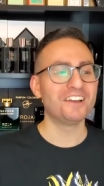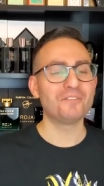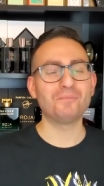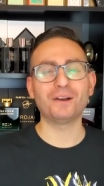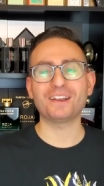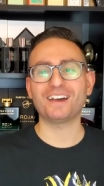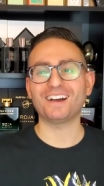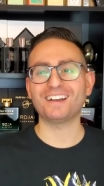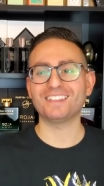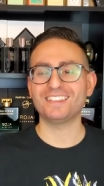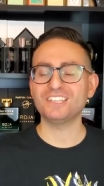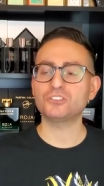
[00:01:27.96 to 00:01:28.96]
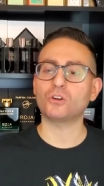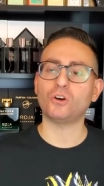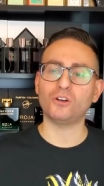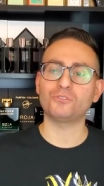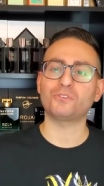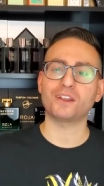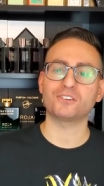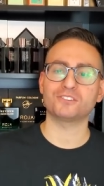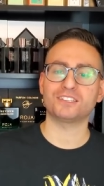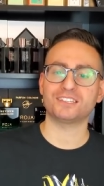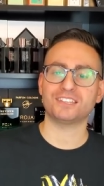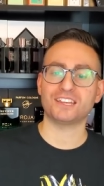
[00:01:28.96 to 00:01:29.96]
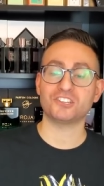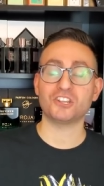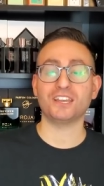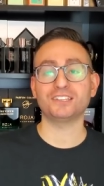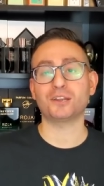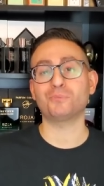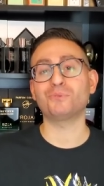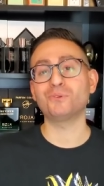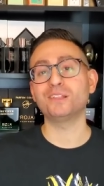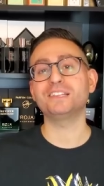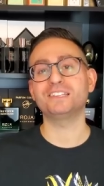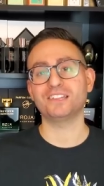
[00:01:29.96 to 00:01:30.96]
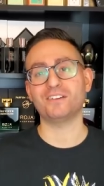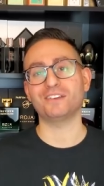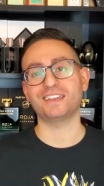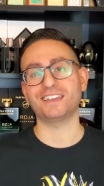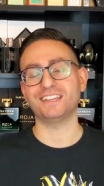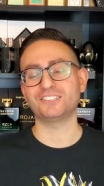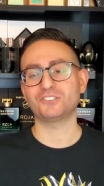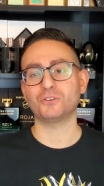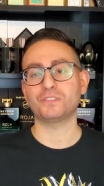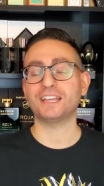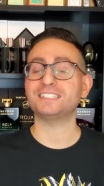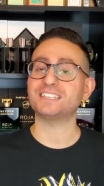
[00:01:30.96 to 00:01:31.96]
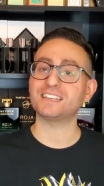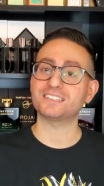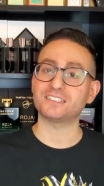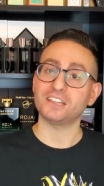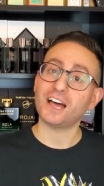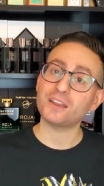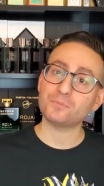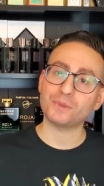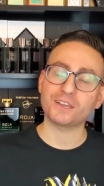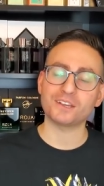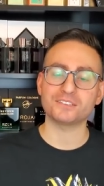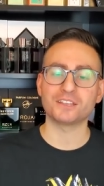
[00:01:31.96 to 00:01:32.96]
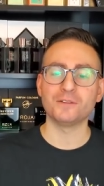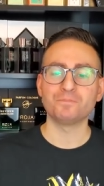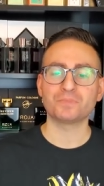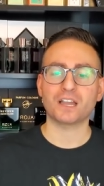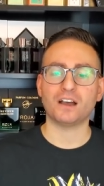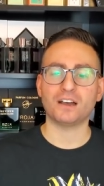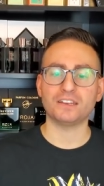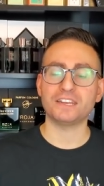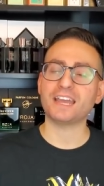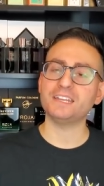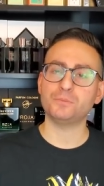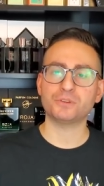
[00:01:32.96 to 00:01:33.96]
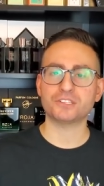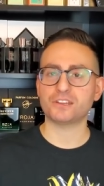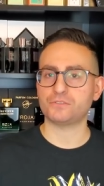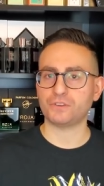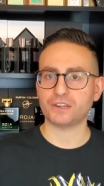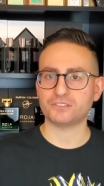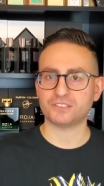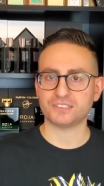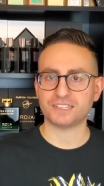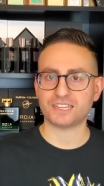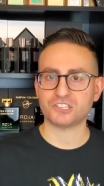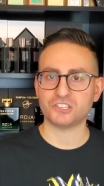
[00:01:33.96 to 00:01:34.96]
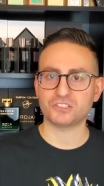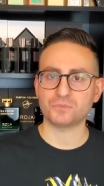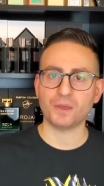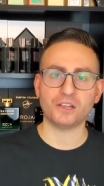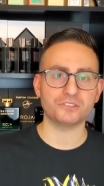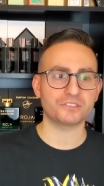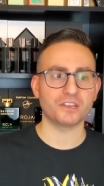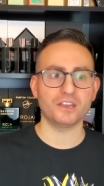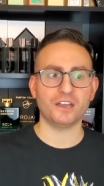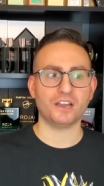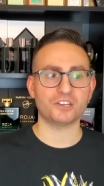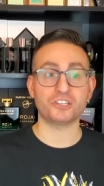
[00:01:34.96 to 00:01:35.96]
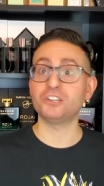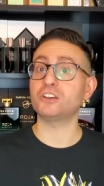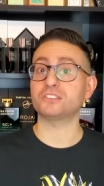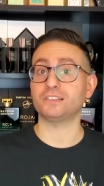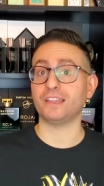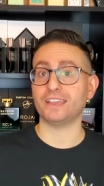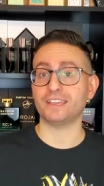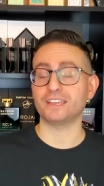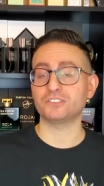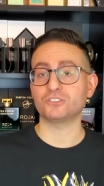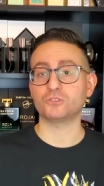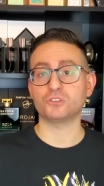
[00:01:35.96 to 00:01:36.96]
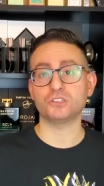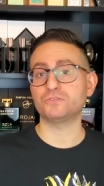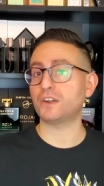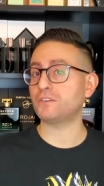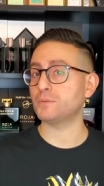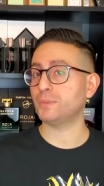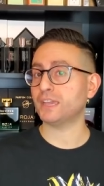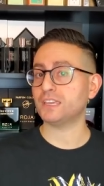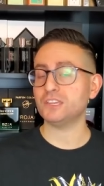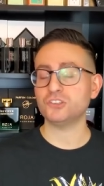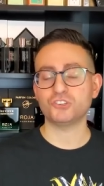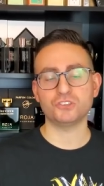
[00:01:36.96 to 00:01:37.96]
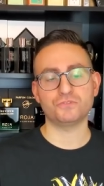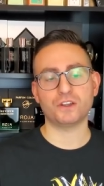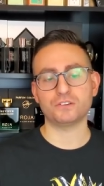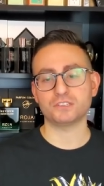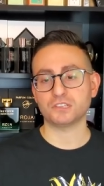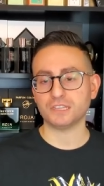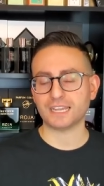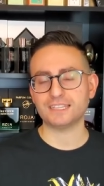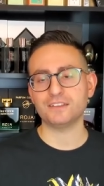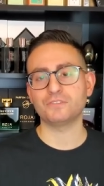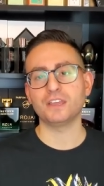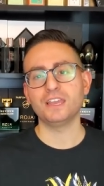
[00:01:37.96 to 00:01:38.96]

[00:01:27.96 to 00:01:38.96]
But uh, these are all fragrances that she ended up really loving. And so that says a lot because ninety percent uh, of fragrances that she smells, uh, she doesn't like. And so she's very picky, she's very selective.